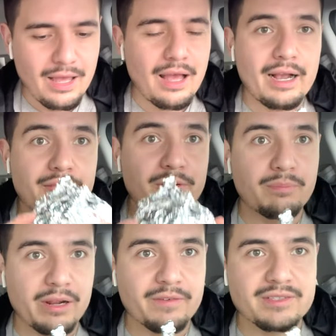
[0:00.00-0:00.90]
I got their
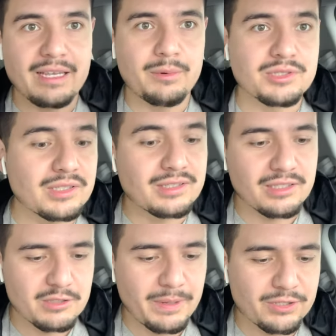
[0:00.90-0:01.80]
breakfast sandwich. This is
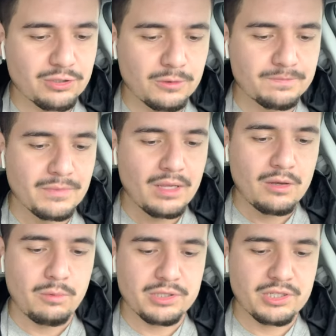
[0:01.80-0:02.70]
a special,
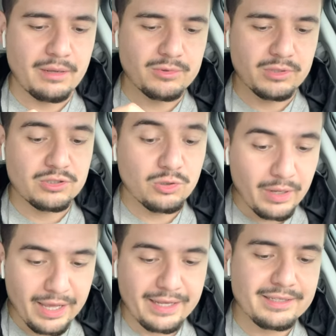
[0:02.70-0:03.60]
which comes with two
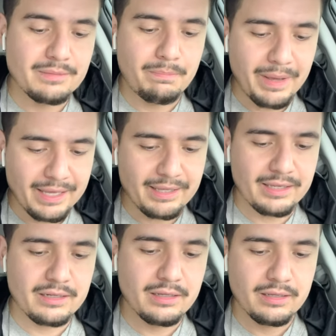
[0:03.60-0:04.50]
eggs,
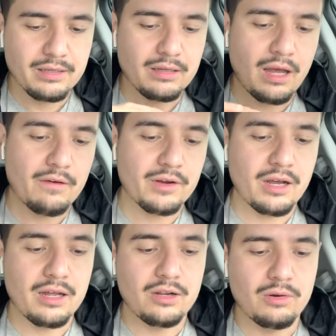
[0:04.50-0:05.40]
bacon,
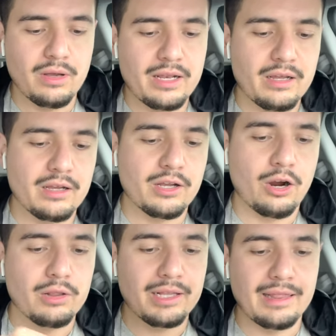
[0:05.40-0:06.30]
avocado, and a
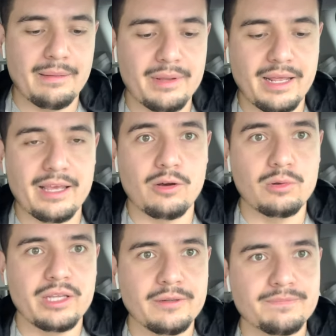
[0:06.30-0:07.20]
garlic lemon
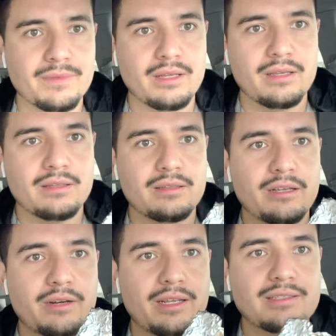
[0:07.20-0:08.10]
aioli.
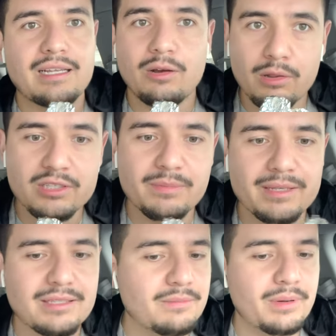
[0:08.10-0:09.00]
There it is. I know it looks
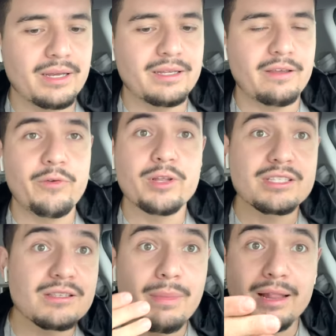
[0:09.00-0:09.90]
messy, but if you could
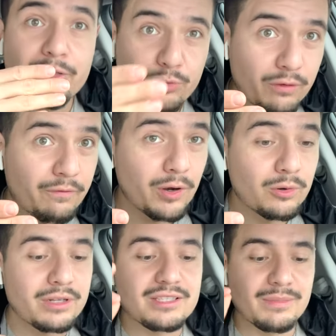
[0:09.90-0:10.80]
smell it through the
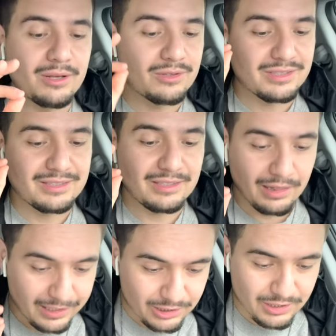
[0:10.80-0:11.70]
phone, it smells
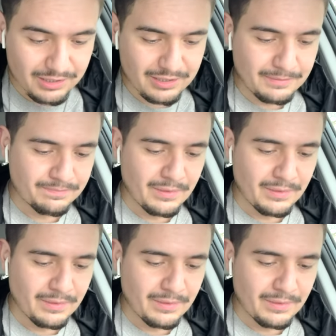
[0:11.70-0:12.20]
delicious.